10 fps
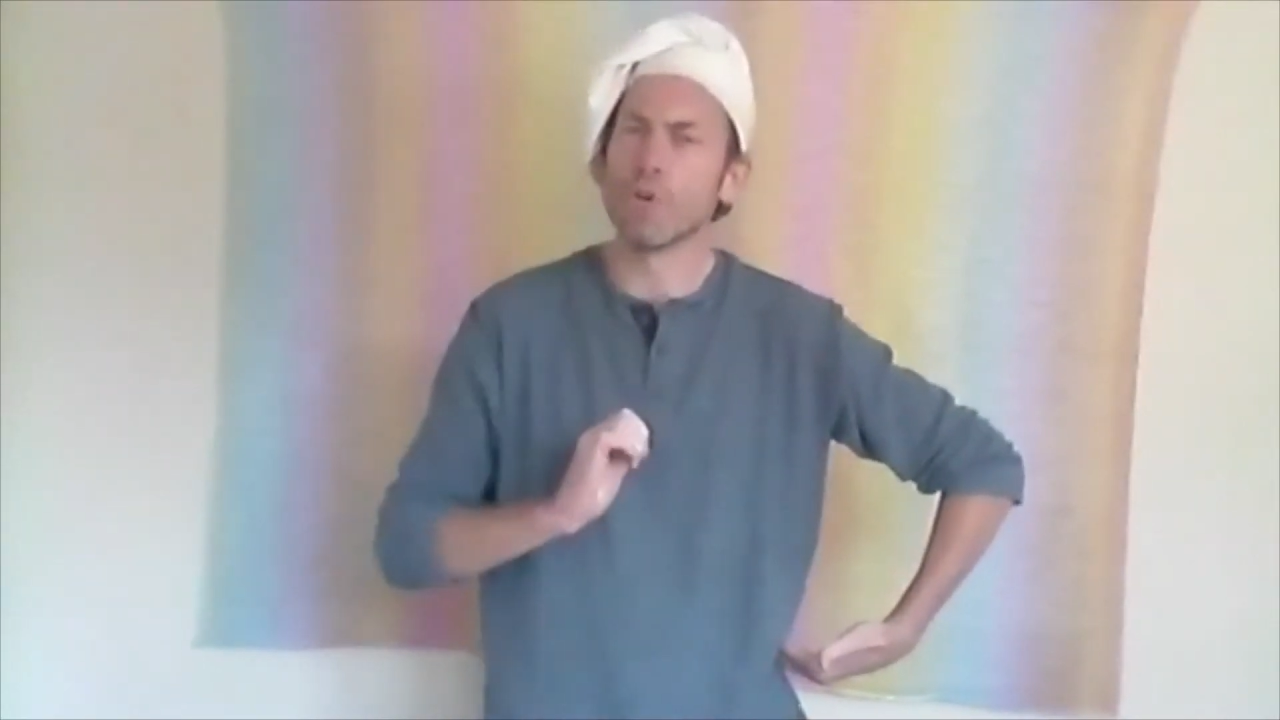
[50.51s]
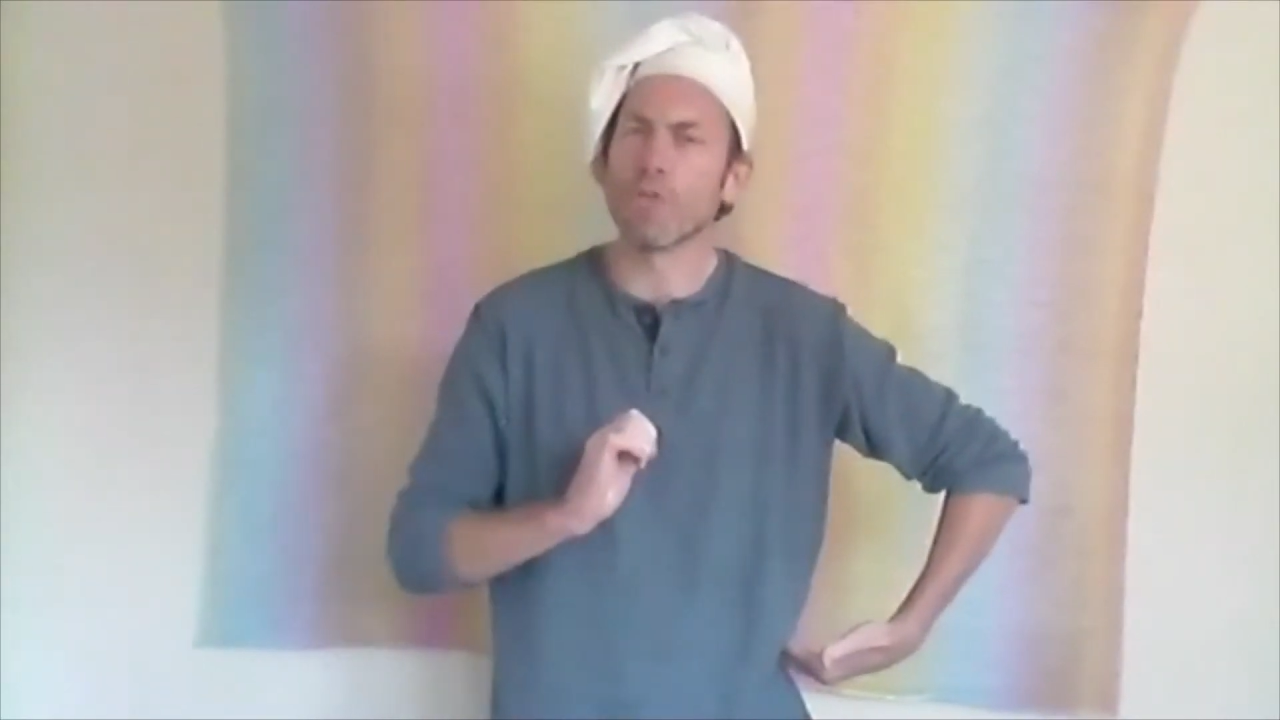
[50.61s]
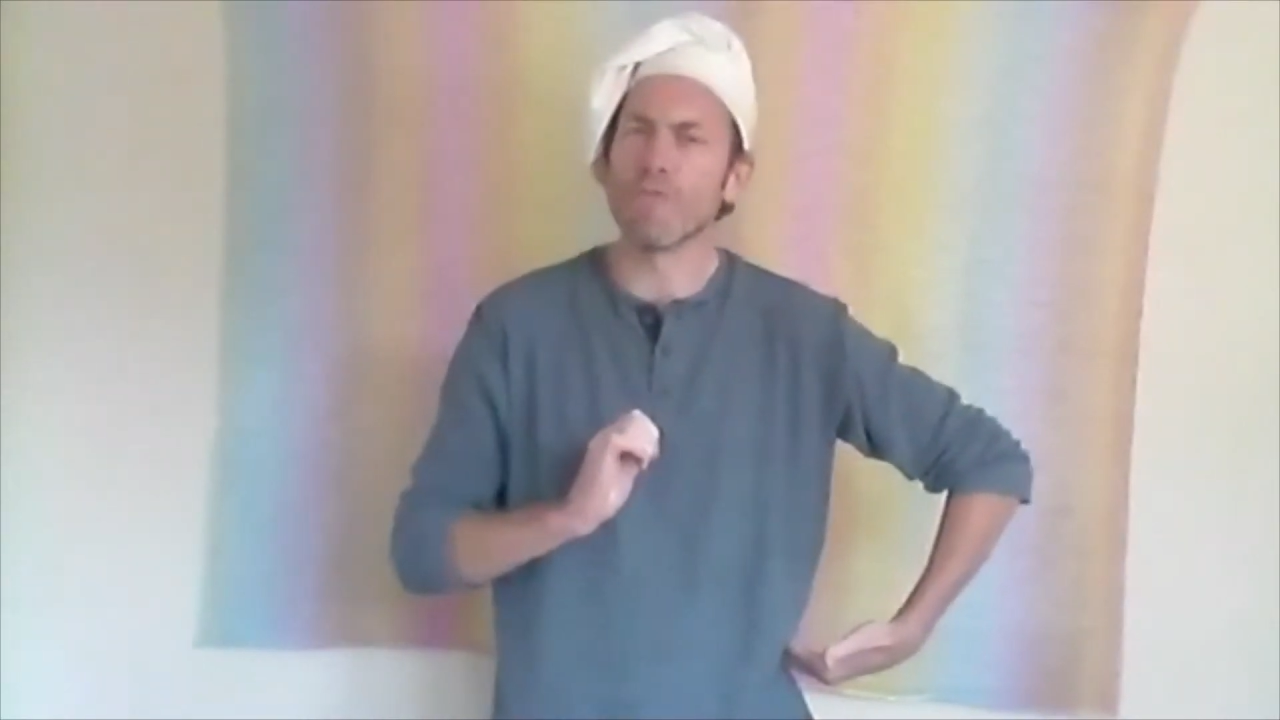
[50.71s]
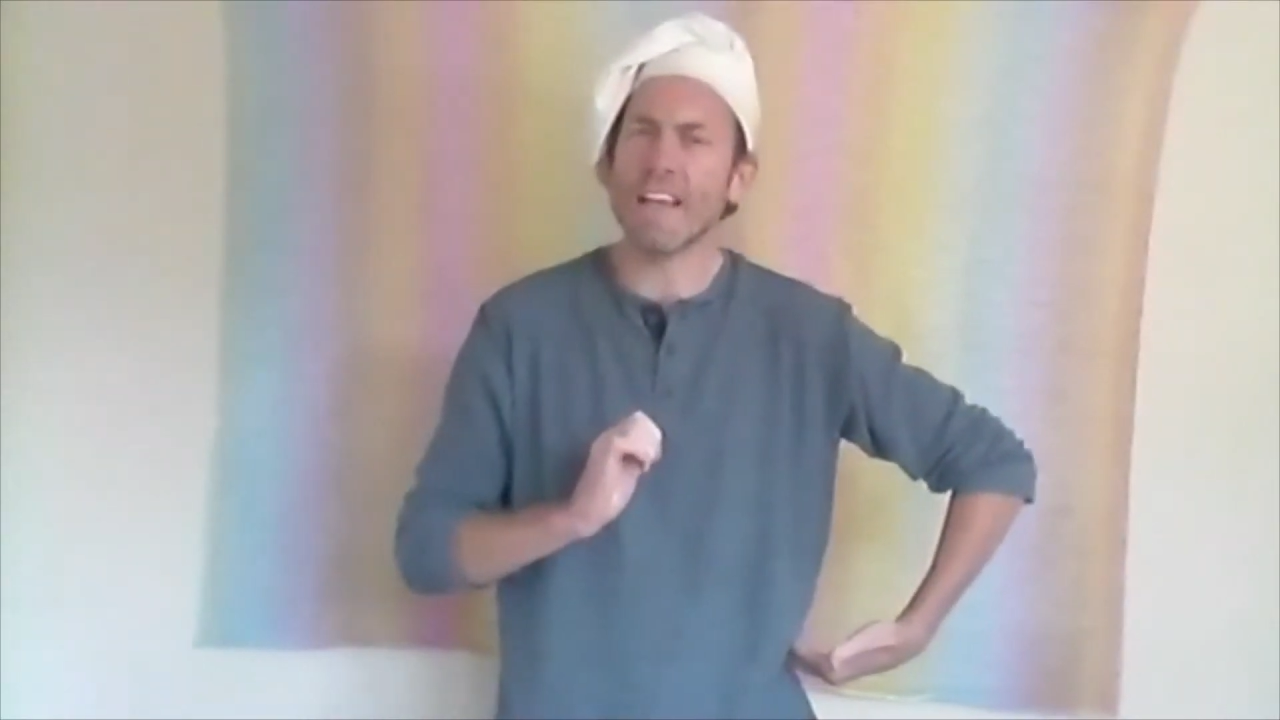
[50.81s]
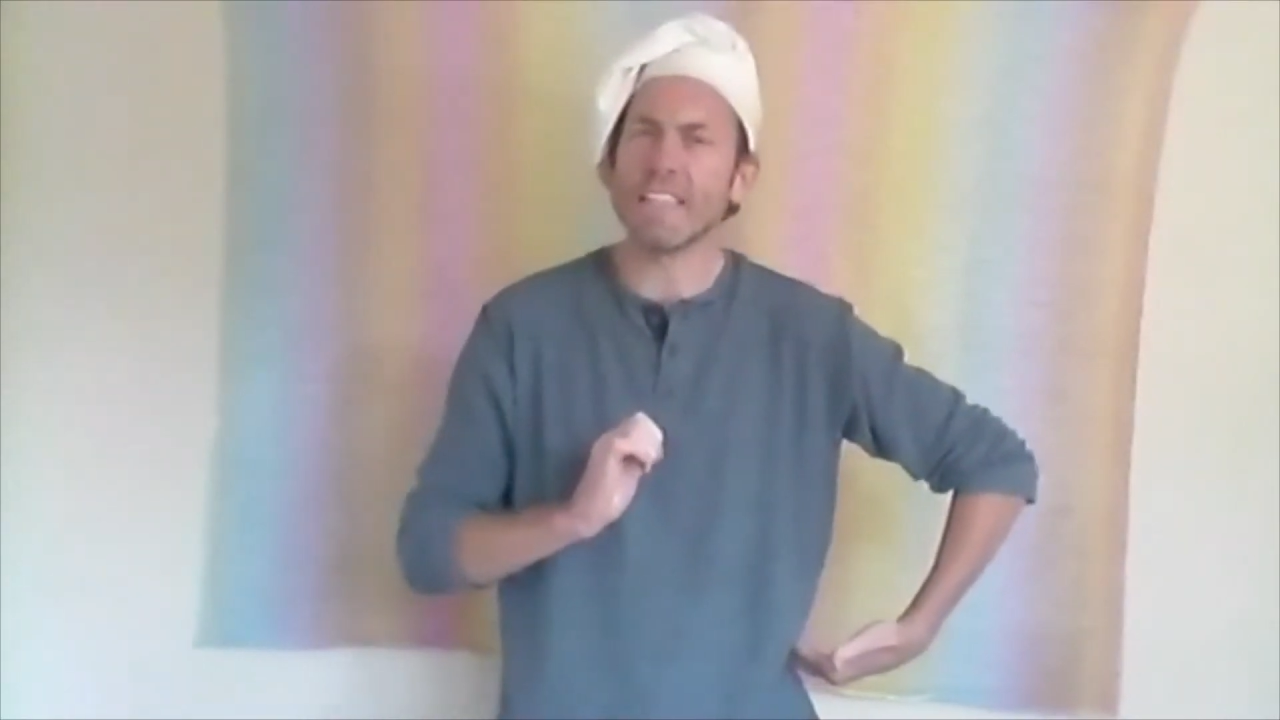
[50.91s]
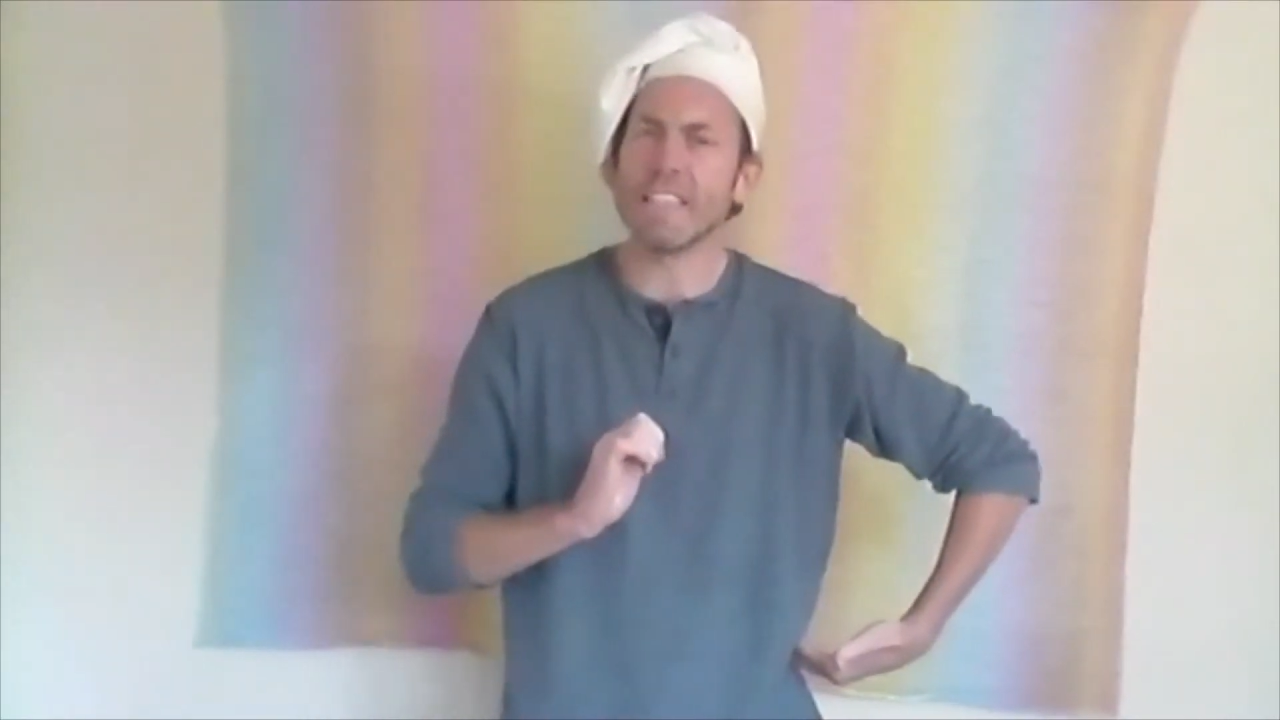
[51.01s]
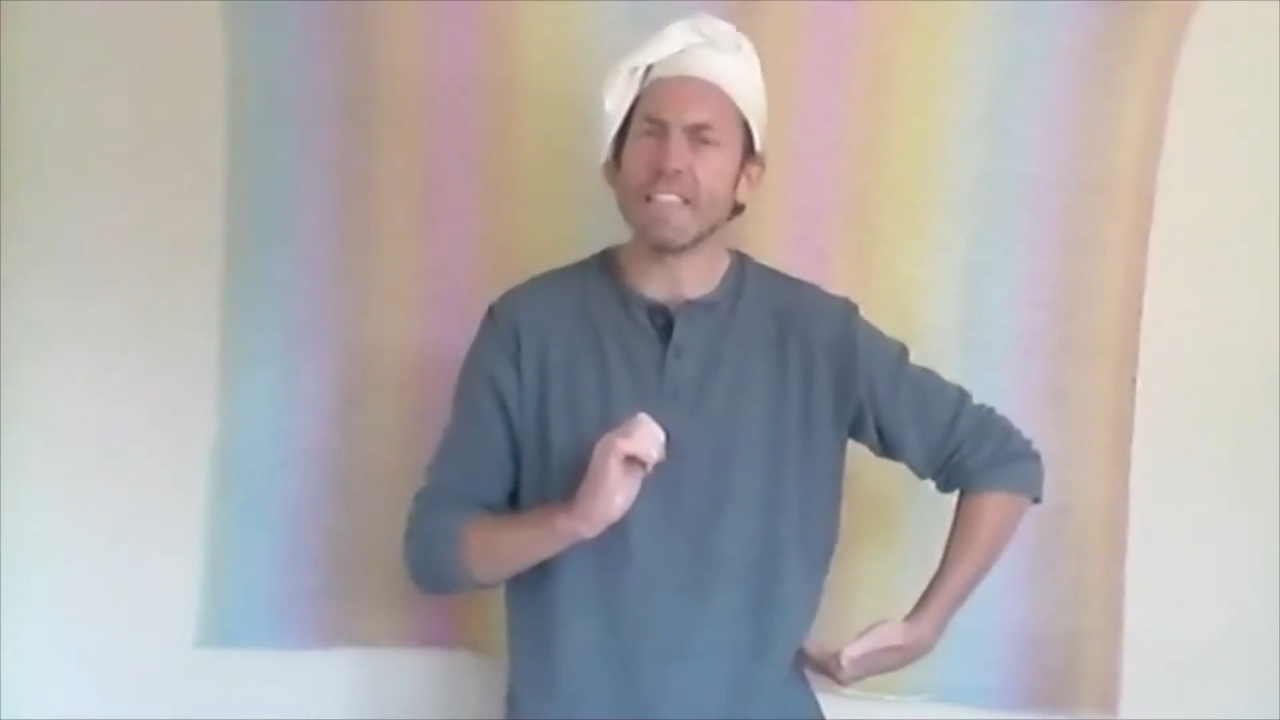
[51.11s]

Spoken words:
already,